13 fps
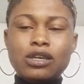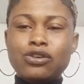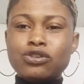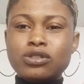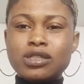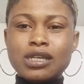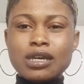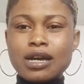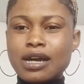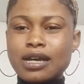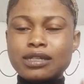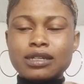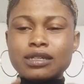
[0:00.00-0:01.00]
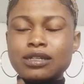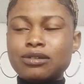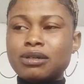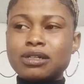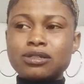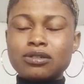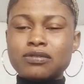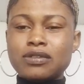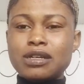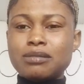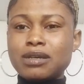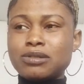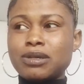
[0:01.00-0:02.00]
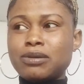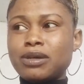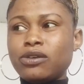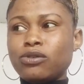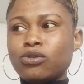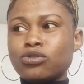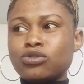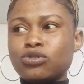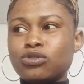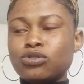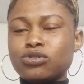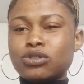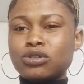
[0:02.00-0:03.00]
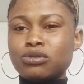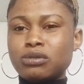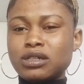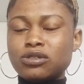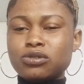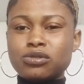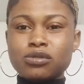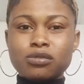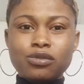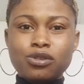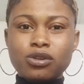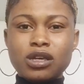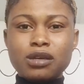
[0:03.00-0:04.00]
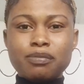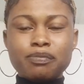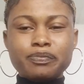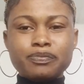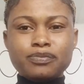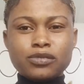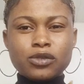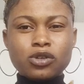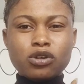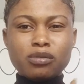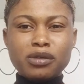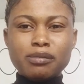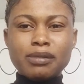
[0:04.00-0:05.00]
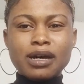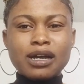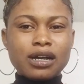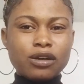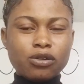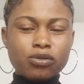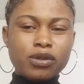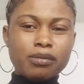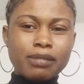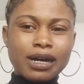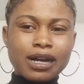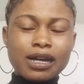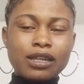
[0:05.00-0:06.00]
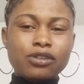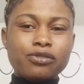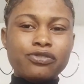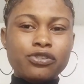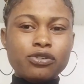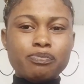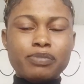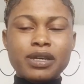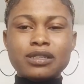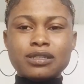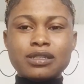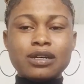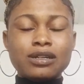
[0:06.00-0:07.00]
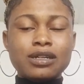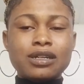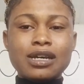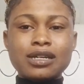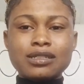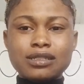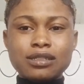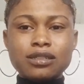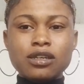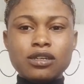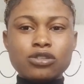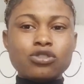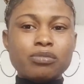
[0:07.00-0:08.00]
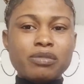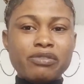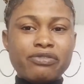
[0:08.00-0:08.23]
UTIs, and the rest of them. That's why when you go to use the restroom, you keep coming back and going back, and you feel pains down there. That's some